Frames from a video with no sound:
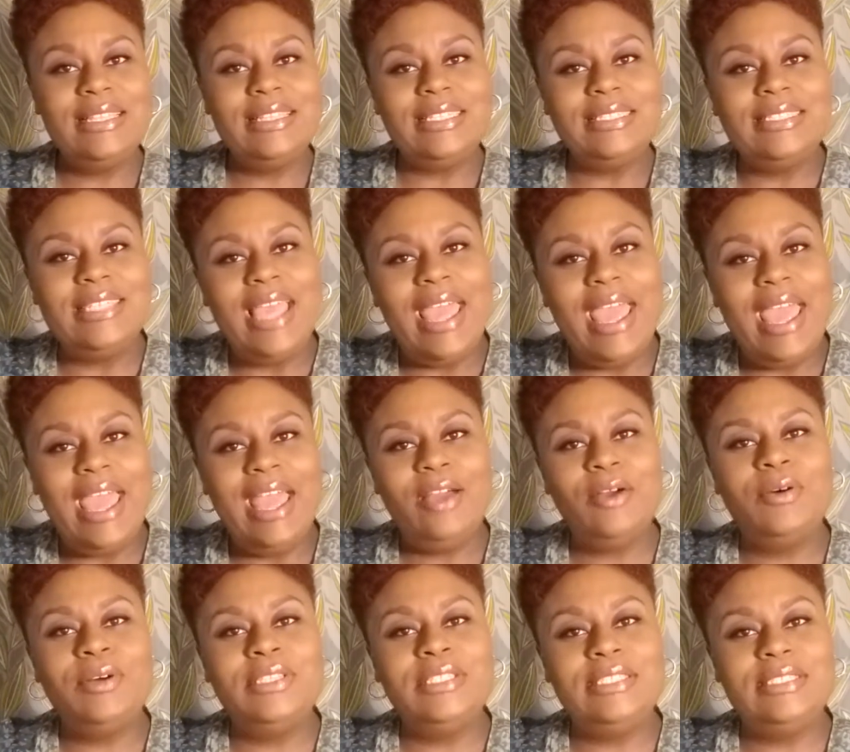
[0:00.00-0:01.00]
the tag
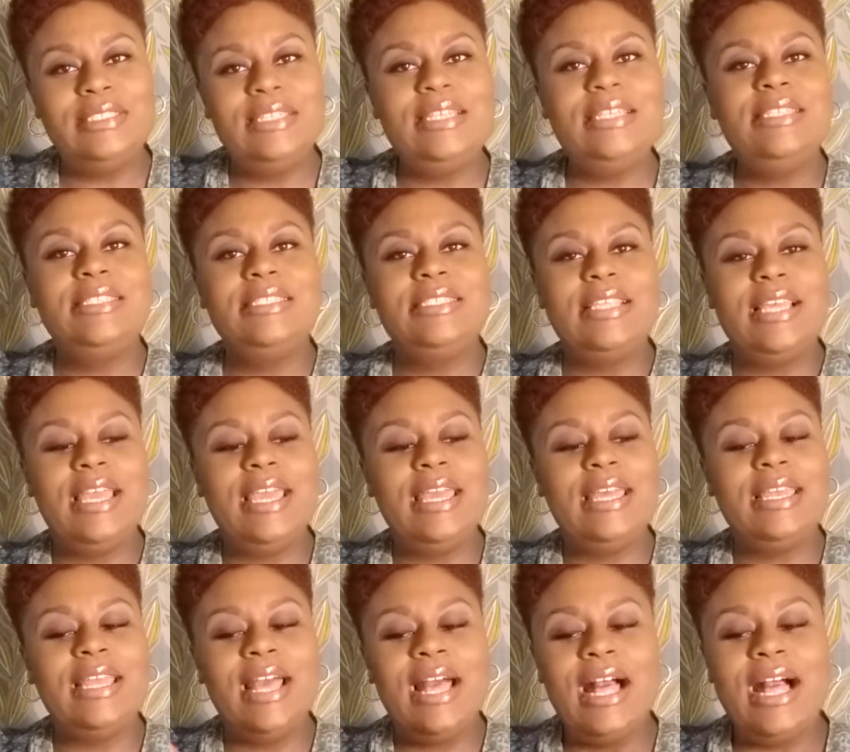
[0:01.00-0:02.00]
on the tea
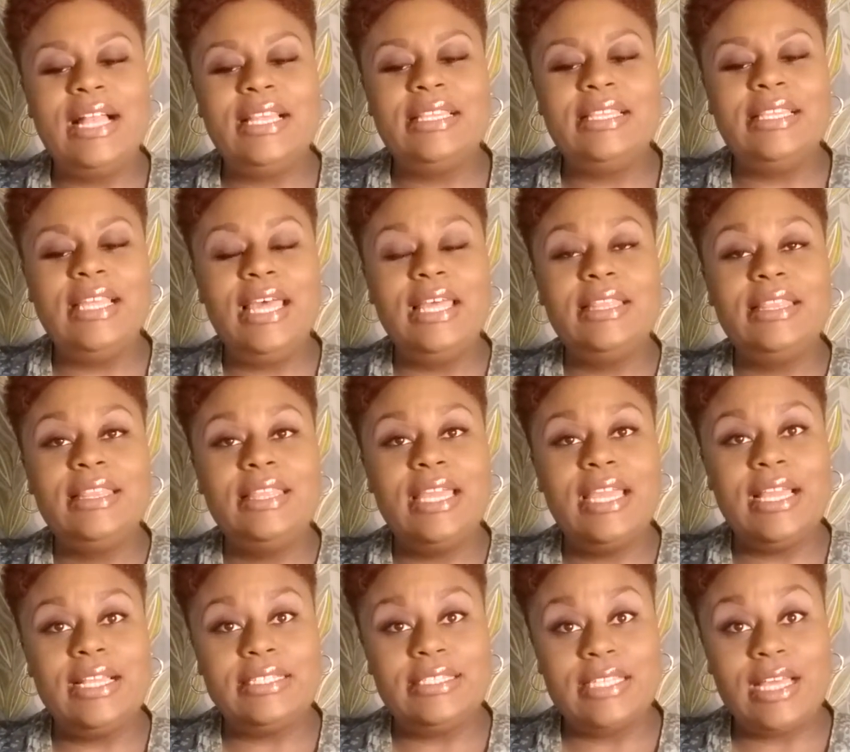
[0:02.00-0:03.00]
said, let
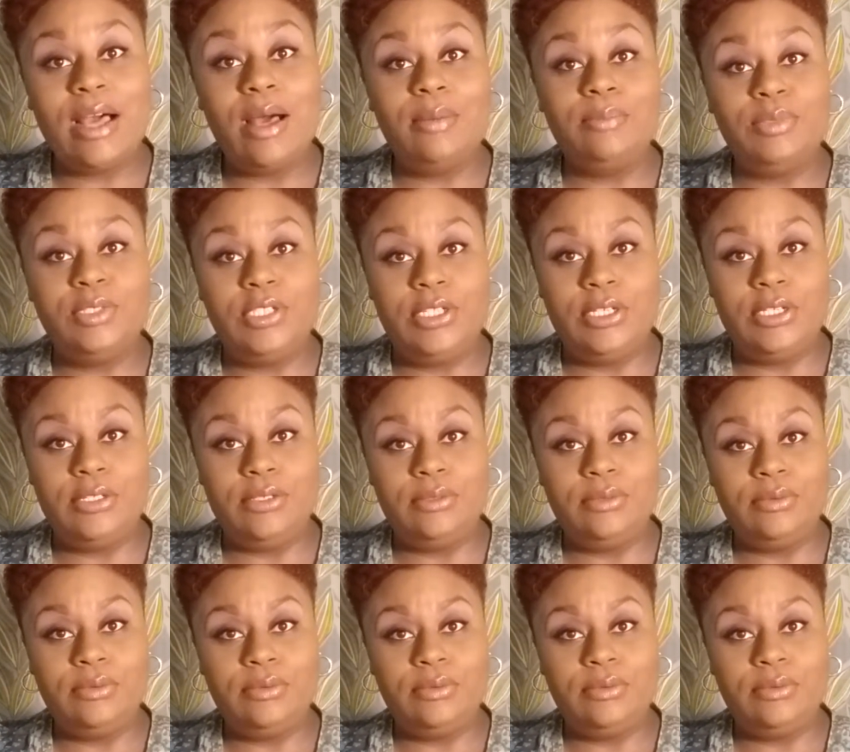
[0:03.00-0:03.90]
things come to you.